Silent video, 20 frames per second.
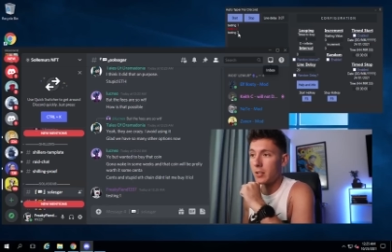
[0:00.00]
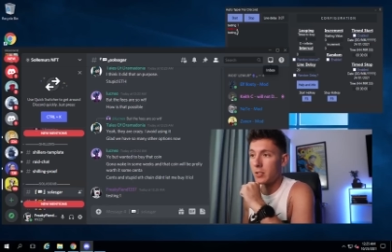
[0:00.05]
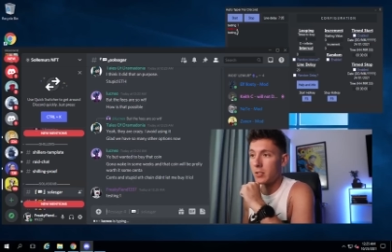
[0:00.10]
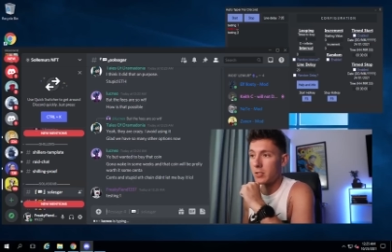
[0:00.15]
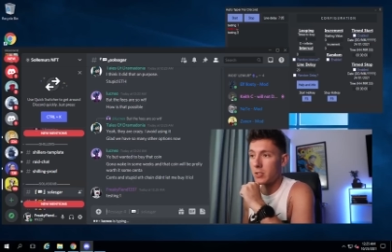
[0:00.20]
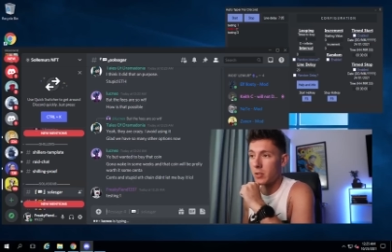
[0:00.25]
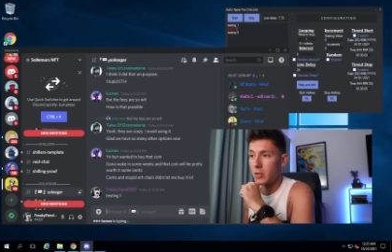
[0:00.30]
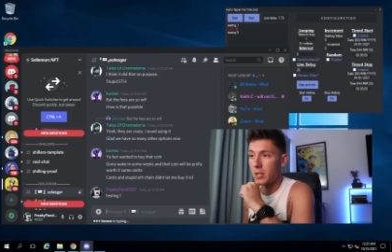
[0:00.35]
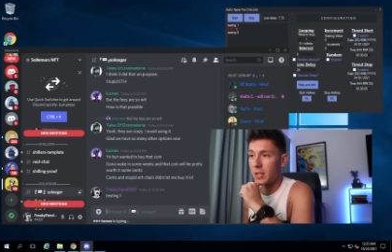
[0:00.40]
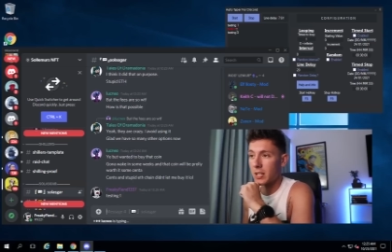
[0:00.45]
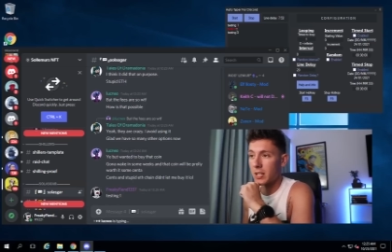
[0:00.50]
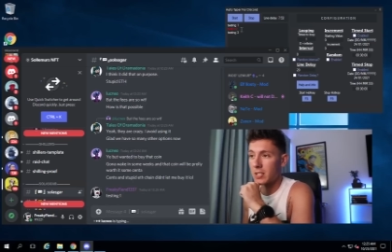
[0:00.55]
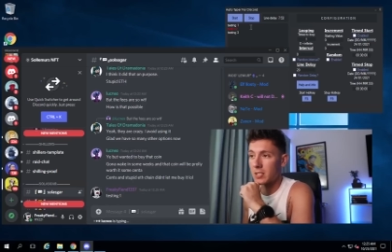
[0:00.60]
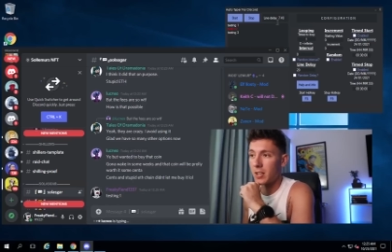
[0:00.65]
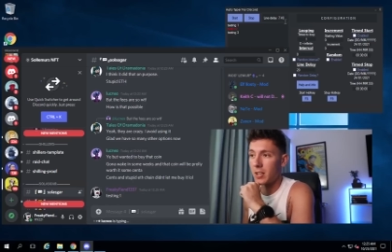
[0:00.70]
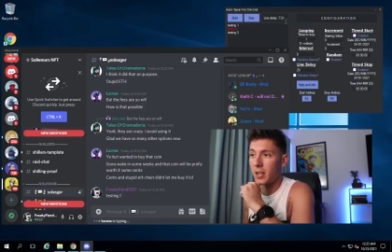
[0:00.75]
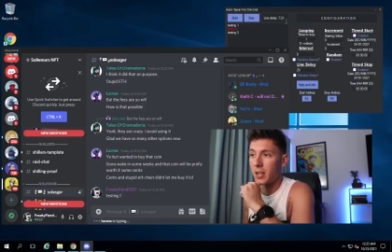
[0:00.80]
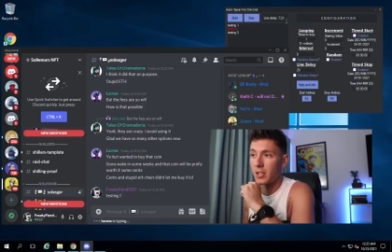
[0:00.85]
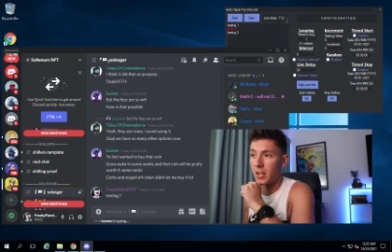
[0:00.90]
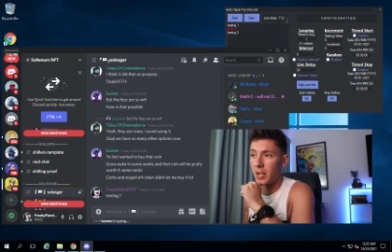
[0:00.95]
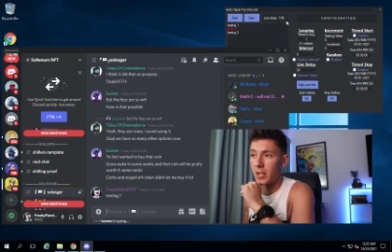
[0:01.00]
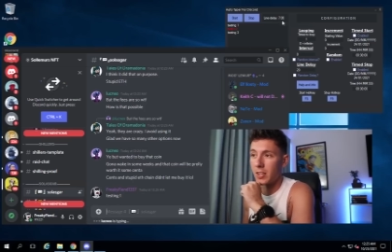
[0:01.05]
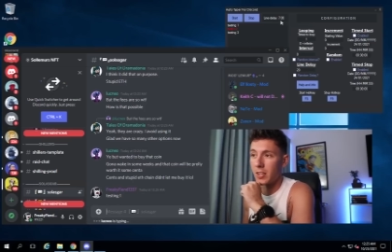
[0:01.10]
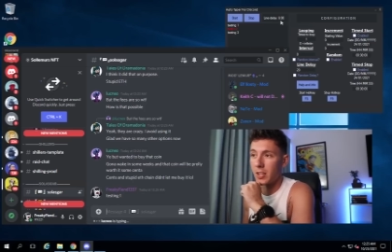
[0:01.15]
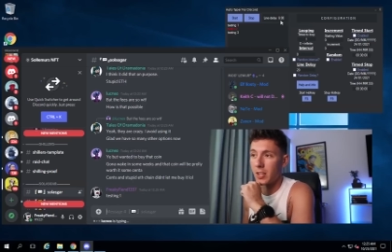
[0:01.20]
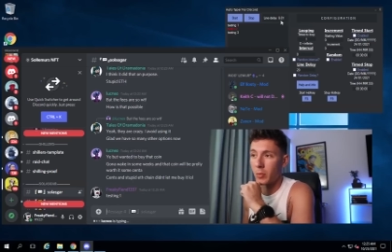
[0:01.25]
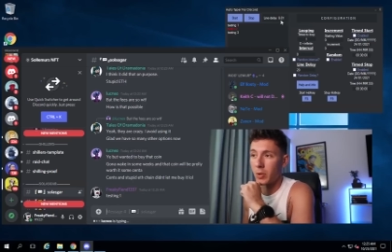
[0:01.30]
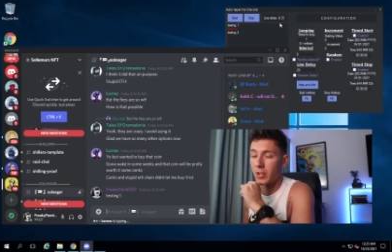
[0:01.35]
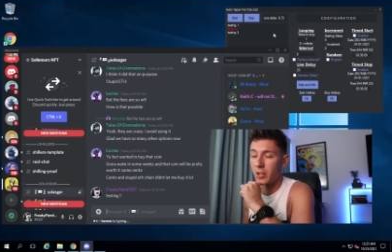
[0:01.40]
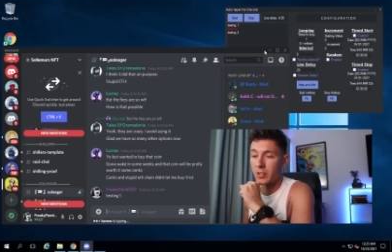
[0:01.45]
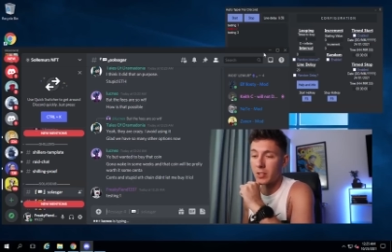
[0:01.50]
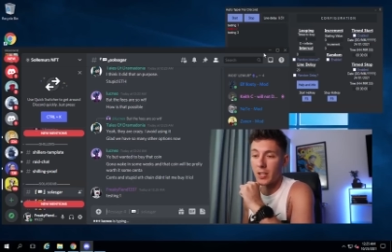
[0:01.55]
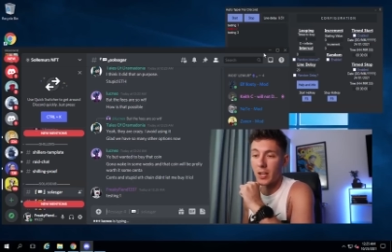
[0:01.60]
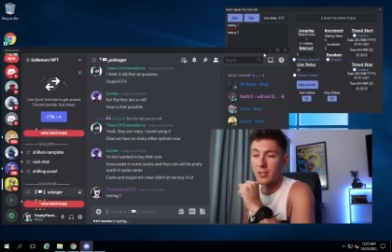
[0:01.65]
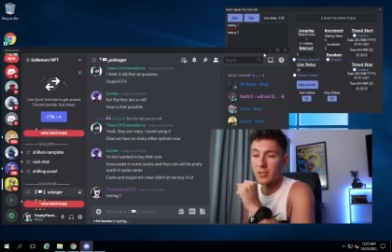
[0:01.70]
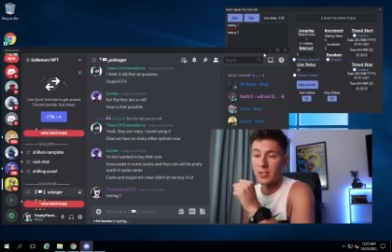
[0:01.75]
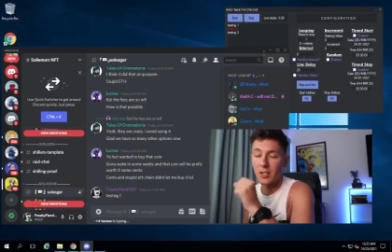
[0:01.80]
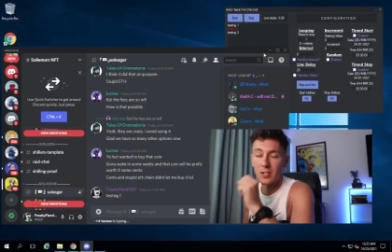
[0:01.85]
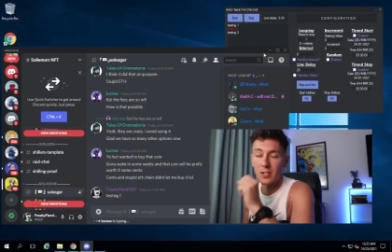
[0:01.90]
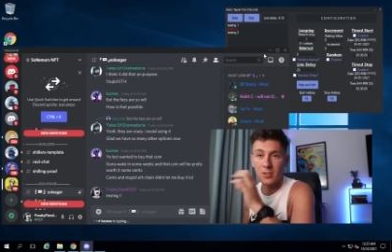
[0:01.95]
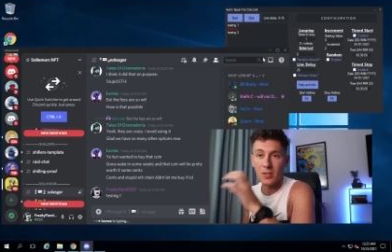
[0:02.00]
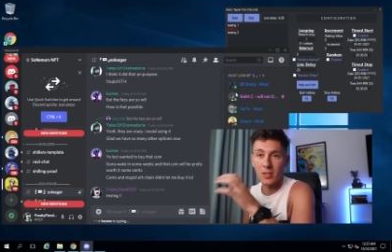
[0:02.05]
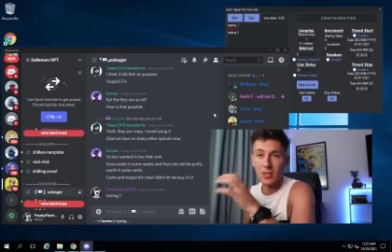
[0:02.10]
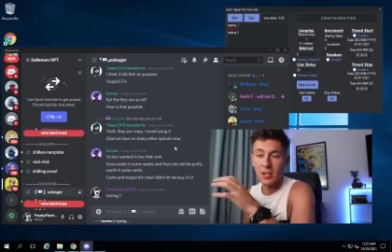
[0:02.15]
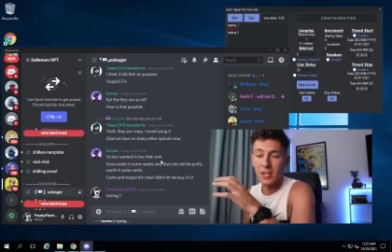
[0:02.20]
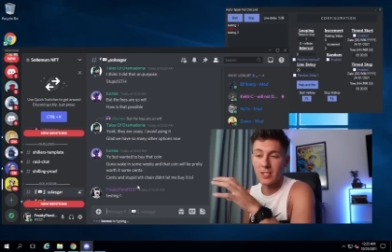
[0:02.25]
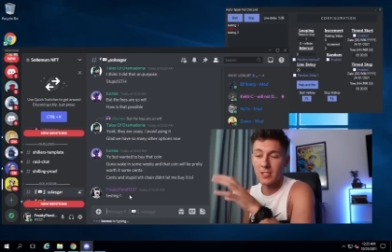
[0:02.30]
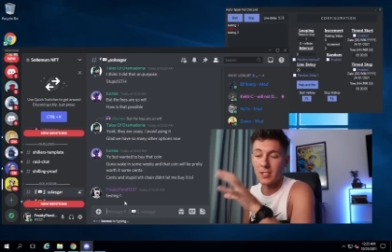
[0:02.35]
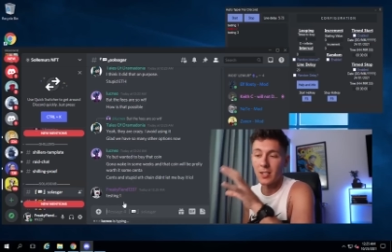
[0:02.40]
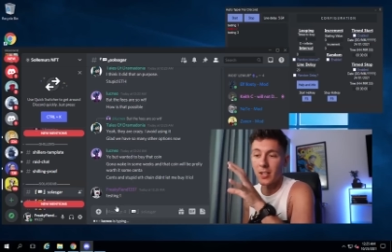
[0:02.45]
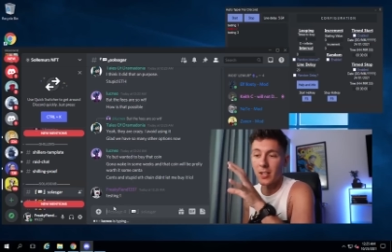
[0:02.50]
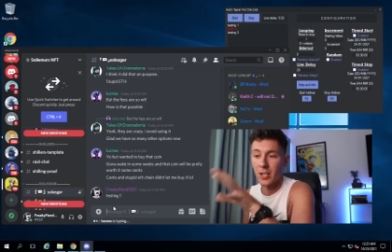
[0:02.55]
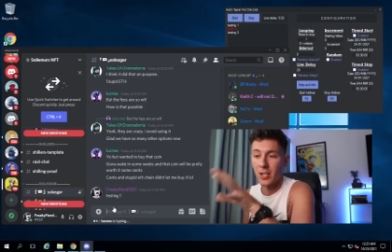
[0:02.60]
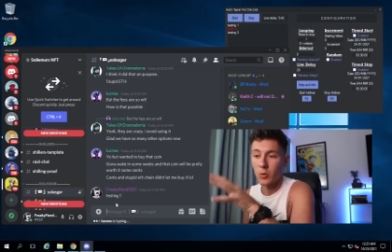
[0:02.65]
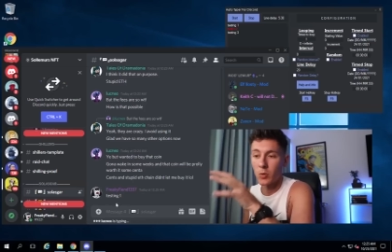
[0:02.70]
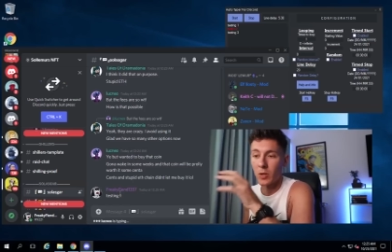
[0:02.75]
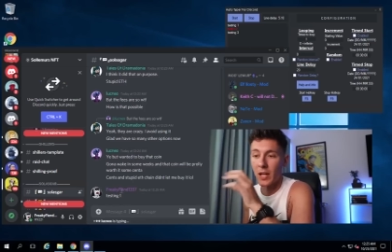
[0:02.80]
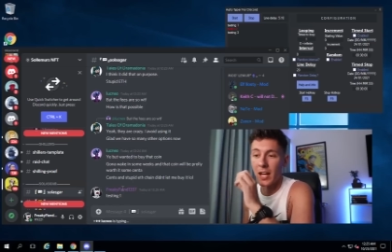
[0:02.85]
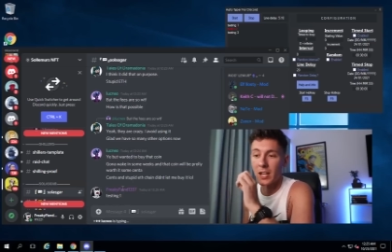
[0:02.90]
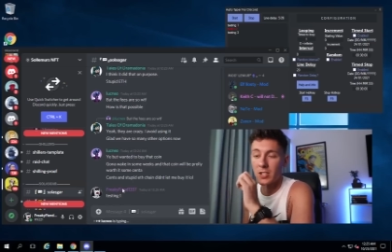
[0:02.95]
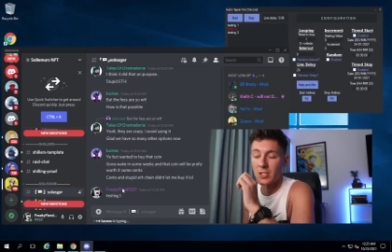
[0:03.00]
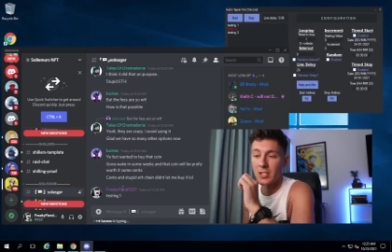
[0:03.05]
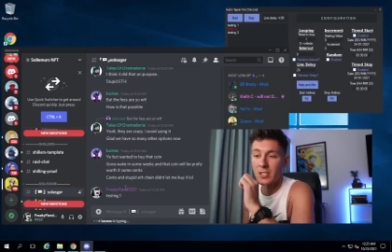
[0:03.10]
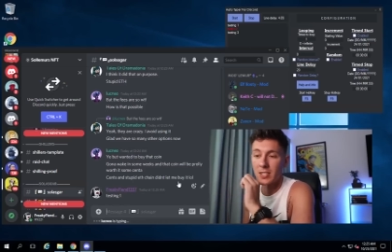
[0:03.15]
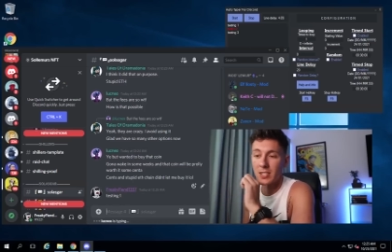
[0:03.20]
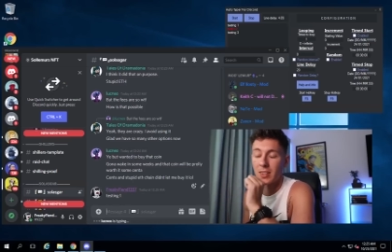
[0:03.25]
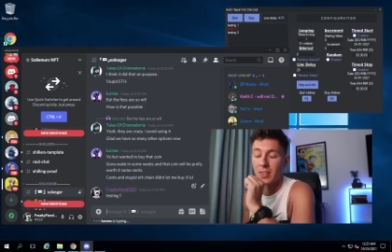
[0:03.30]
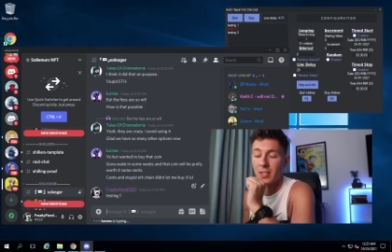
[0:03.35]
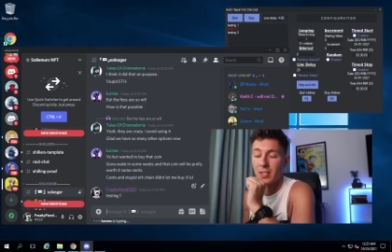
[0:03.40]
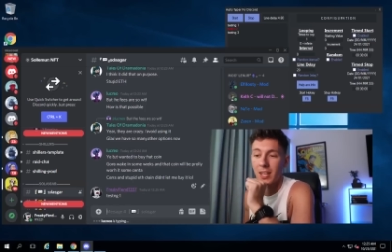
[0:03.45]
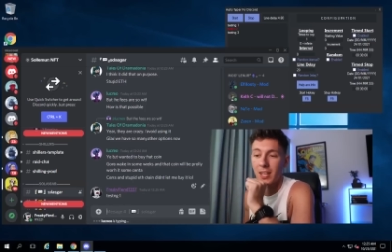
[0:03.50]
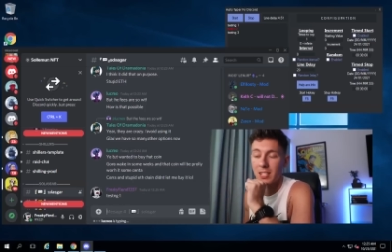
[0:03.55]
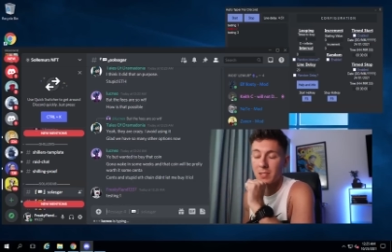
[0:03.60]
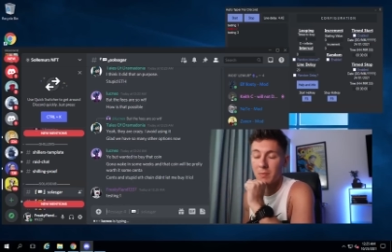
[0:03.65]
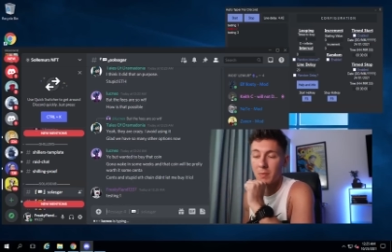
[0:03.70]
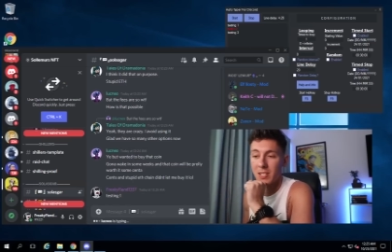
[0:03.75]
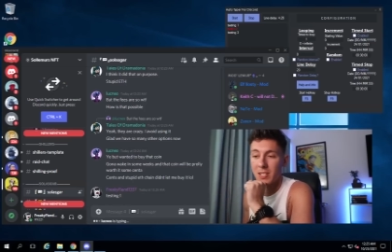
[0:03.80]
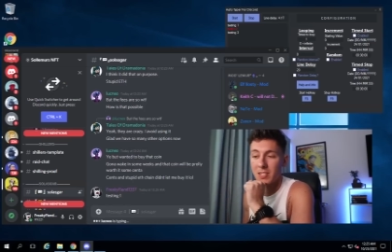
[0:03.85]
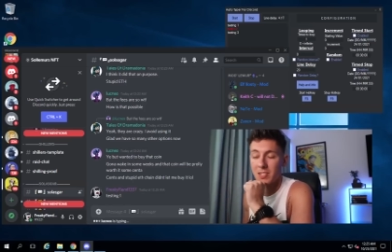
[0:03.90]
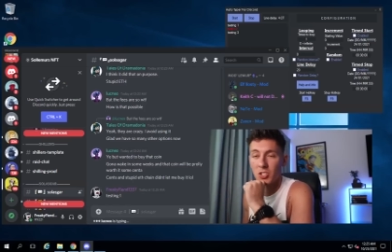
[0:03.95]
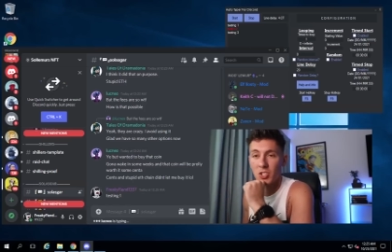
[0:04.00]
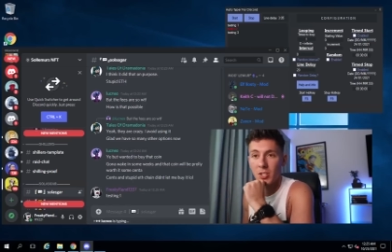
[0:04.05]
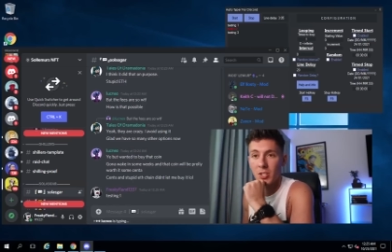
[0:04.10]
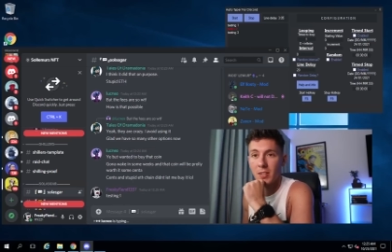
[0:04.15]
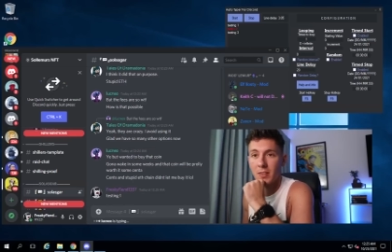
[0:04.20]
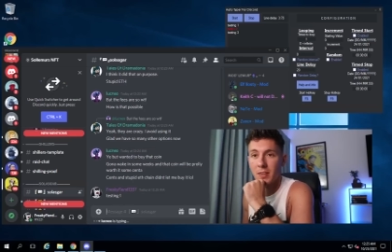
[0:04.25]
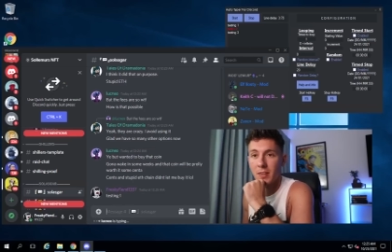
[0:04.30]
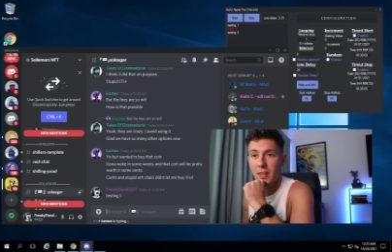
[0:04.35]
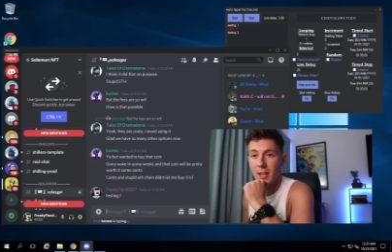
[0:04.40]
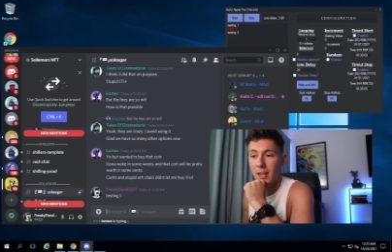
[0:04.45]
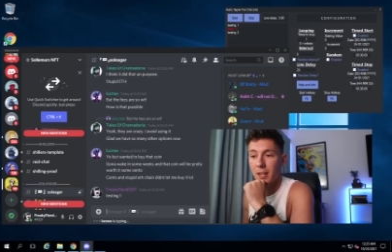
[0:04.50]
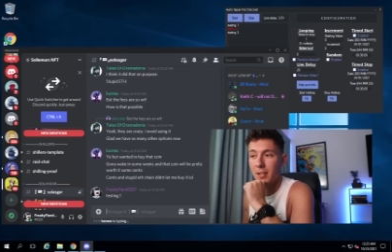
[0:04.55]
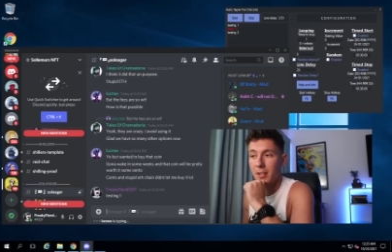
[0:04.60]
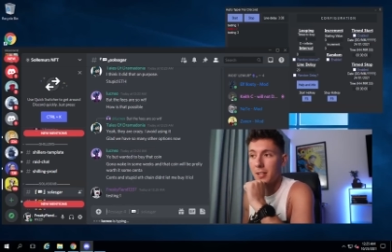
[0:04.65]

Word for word: to the next line, and then when it counts down to the next line, it will actually send the next message in there.